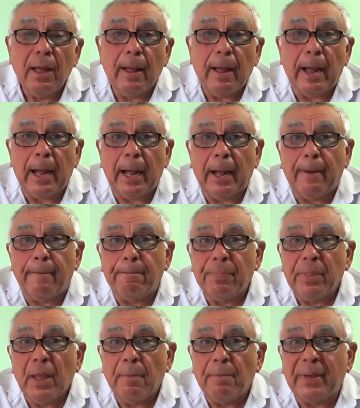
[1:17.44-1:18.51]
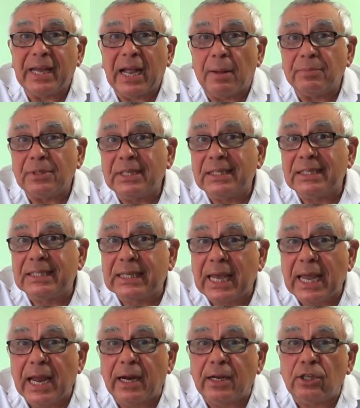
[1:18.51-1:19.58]
um, becomes
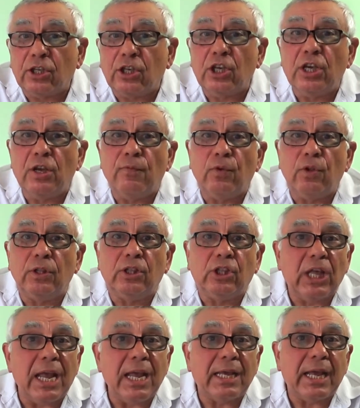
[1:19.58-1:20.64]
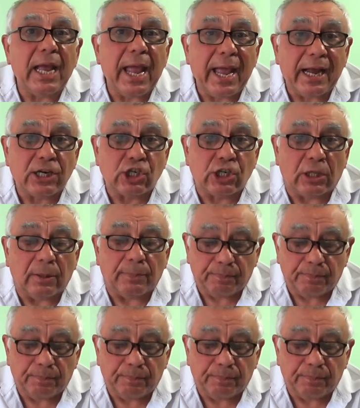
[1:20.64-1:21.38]
scared, he will take action.